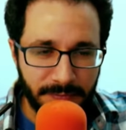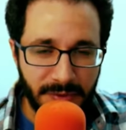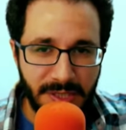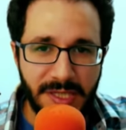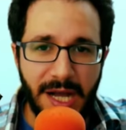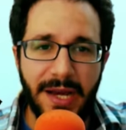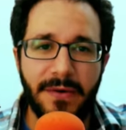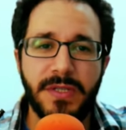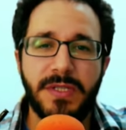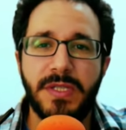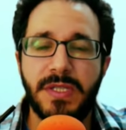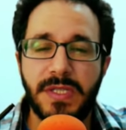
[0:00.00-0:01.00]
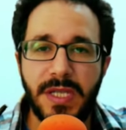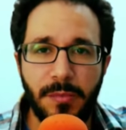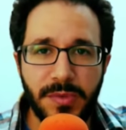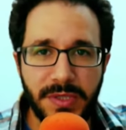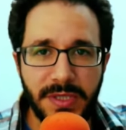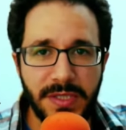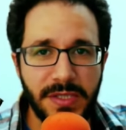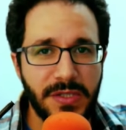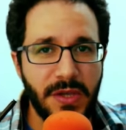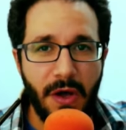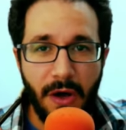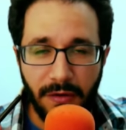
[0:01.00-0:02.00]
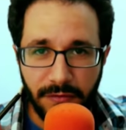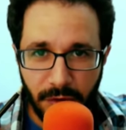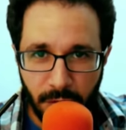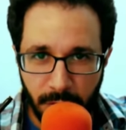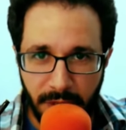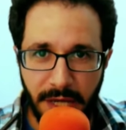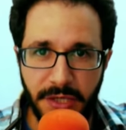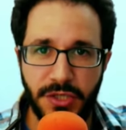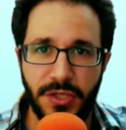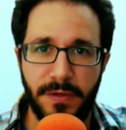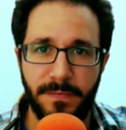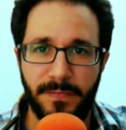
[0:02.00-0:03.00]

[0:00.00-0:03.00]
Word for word: Desire is the substance of creation.